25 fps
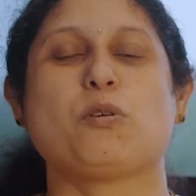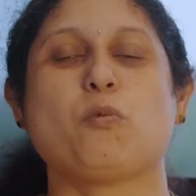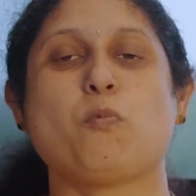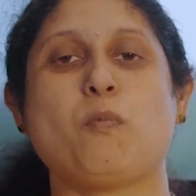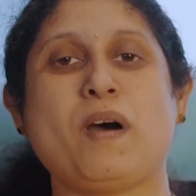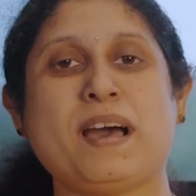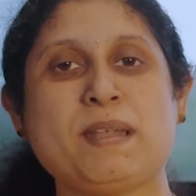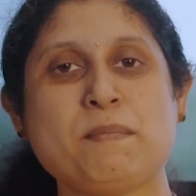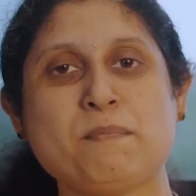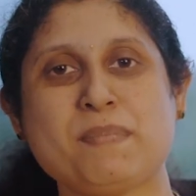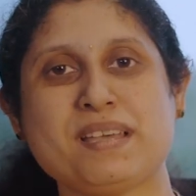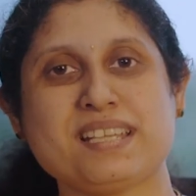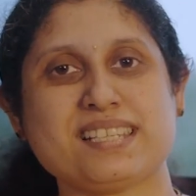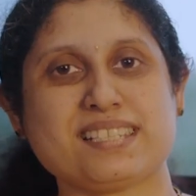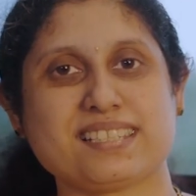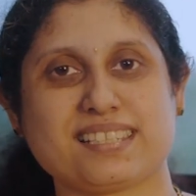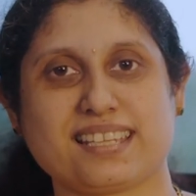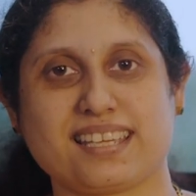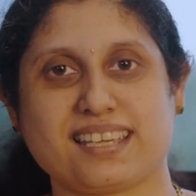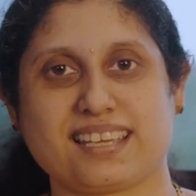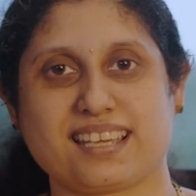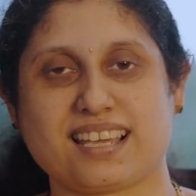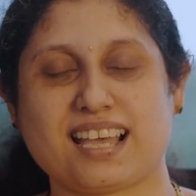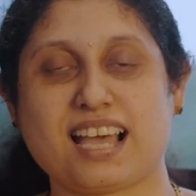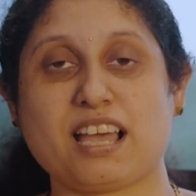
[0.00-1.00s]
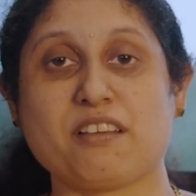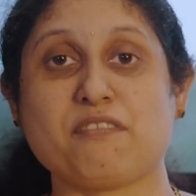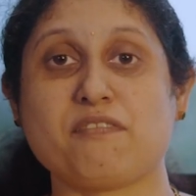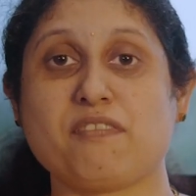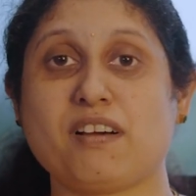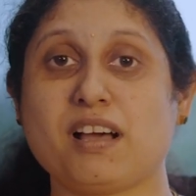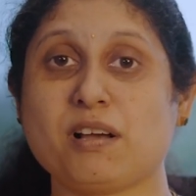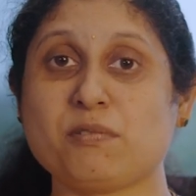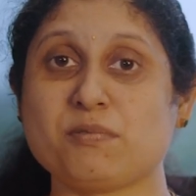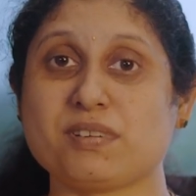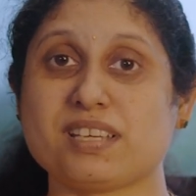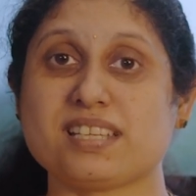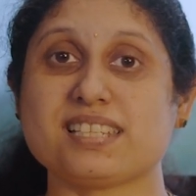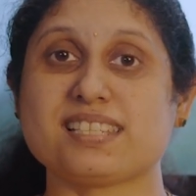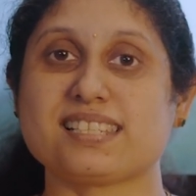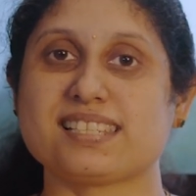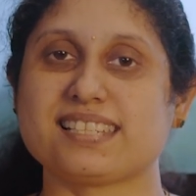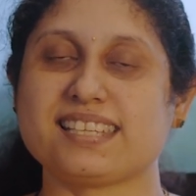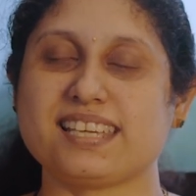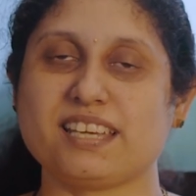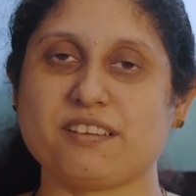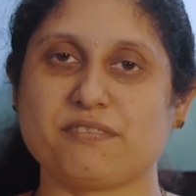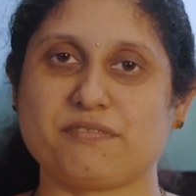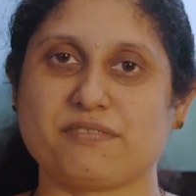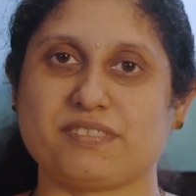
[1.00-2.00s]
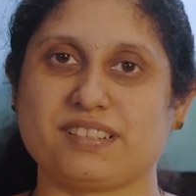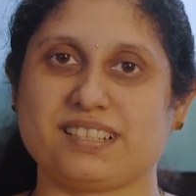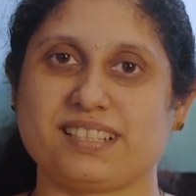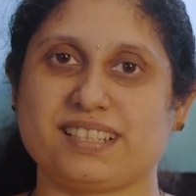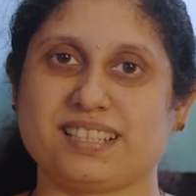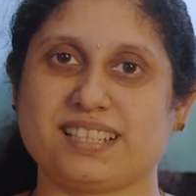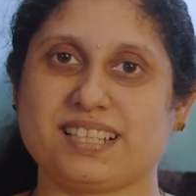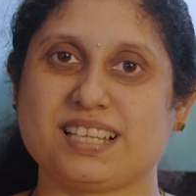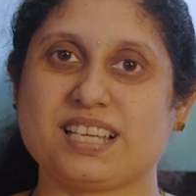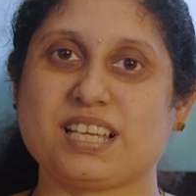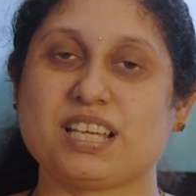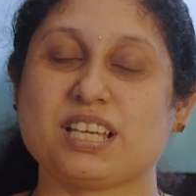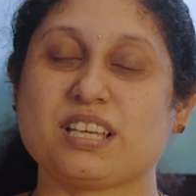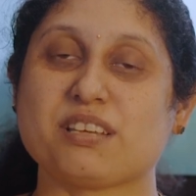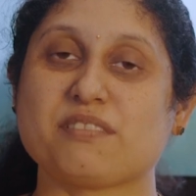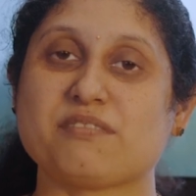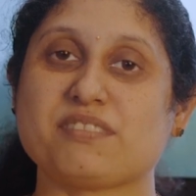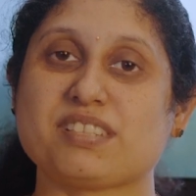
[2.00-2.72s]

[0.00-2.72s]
One best thing I found in CFAL